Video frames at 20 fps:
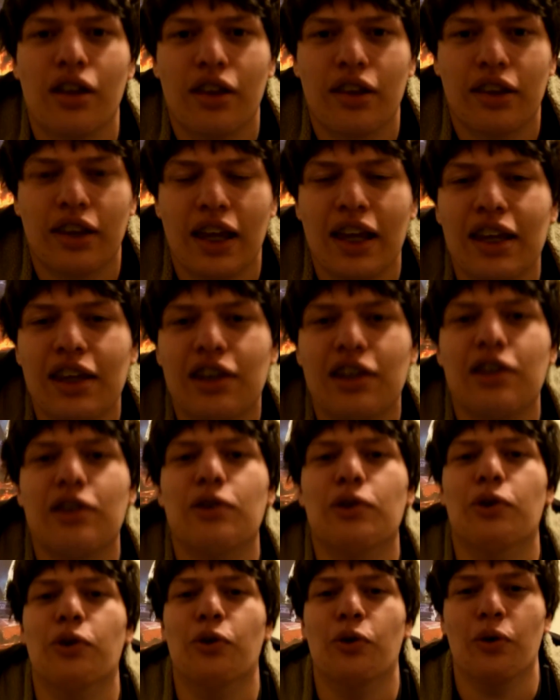Thank
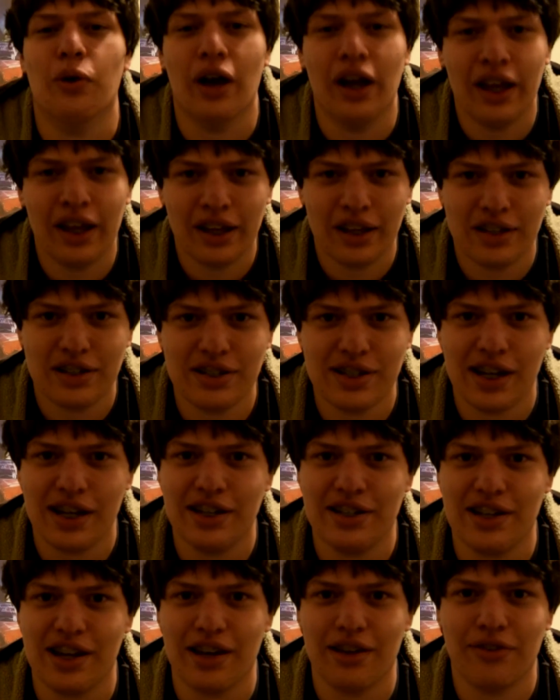you,
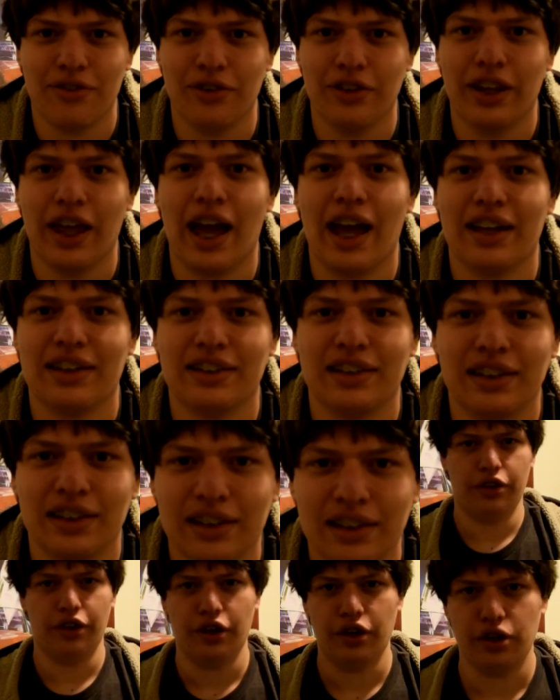J.J., for that.
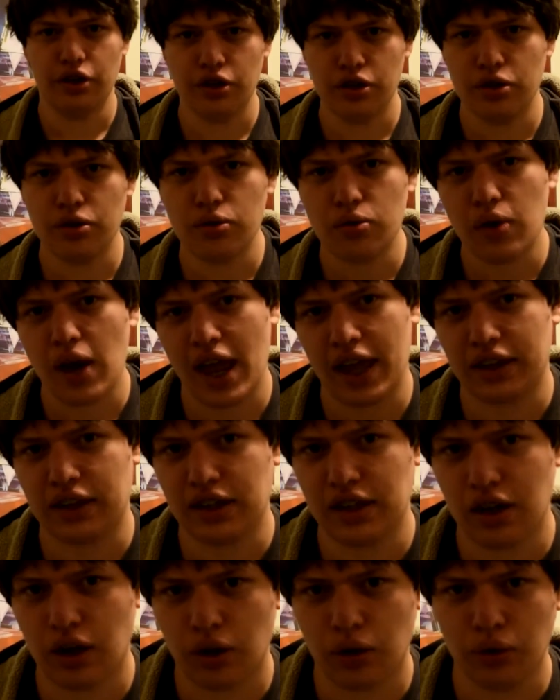The new and
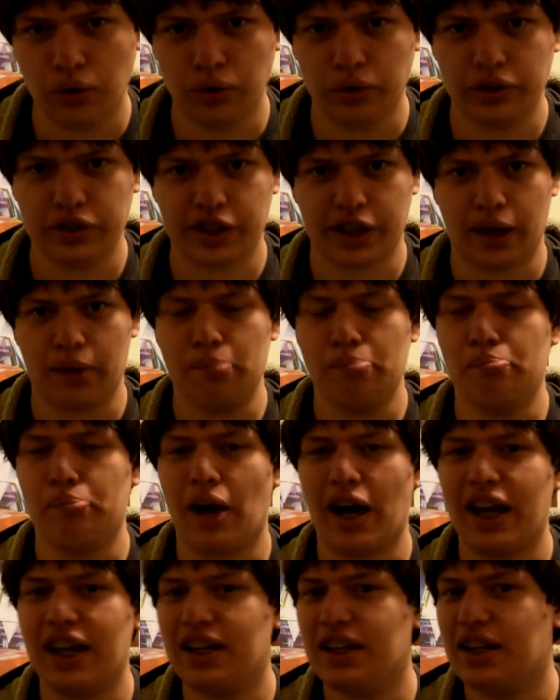the old
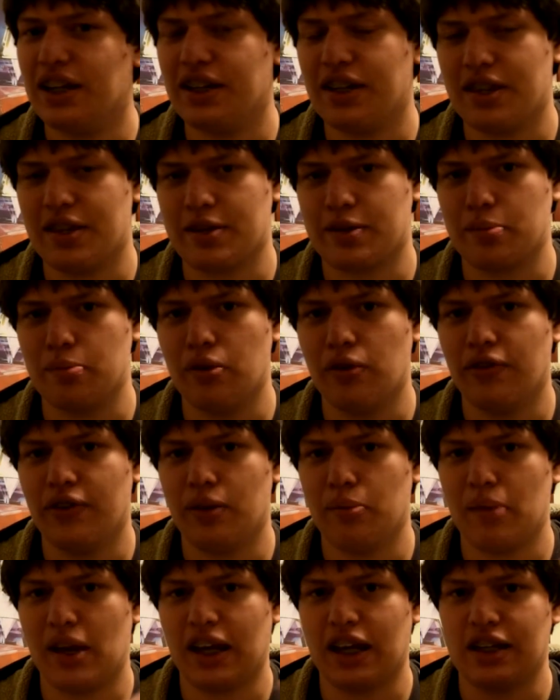combined into this
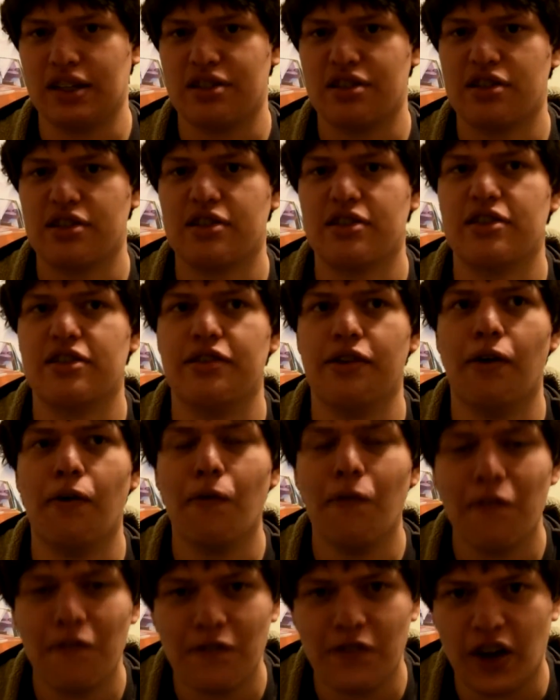movie make it
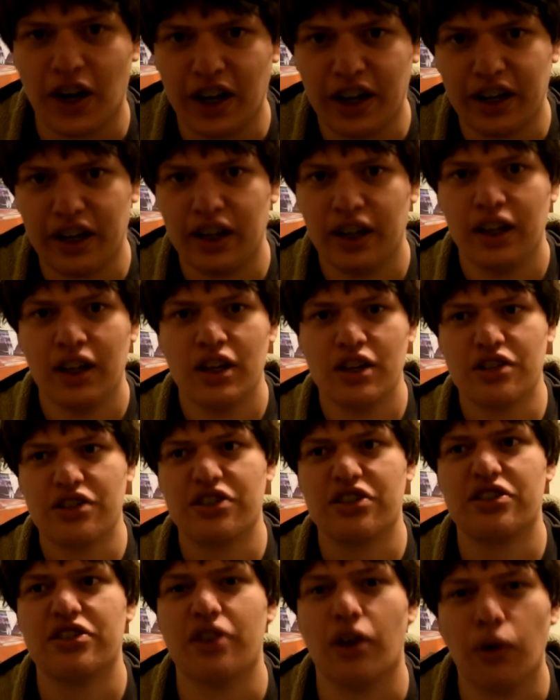so fun,
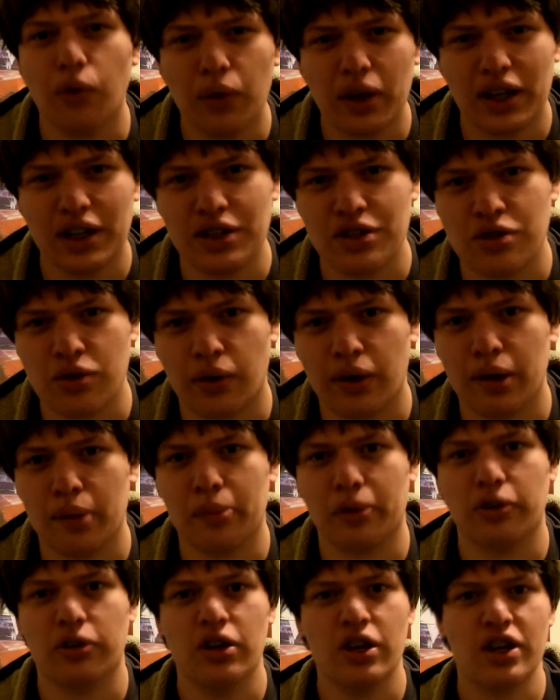so
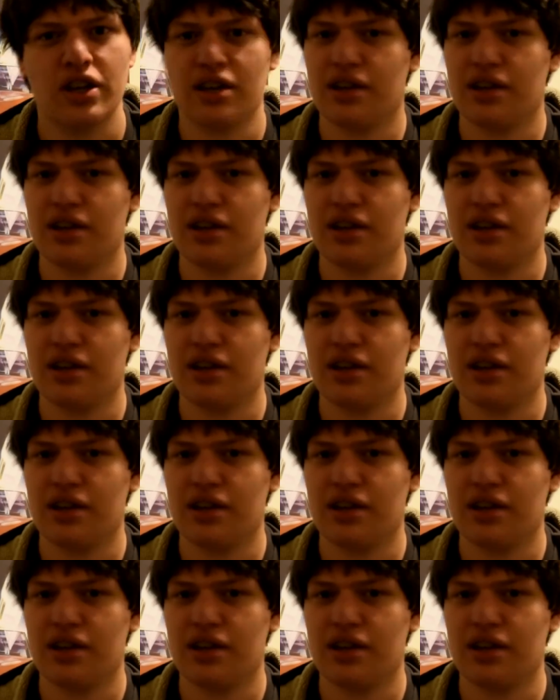enjoyable.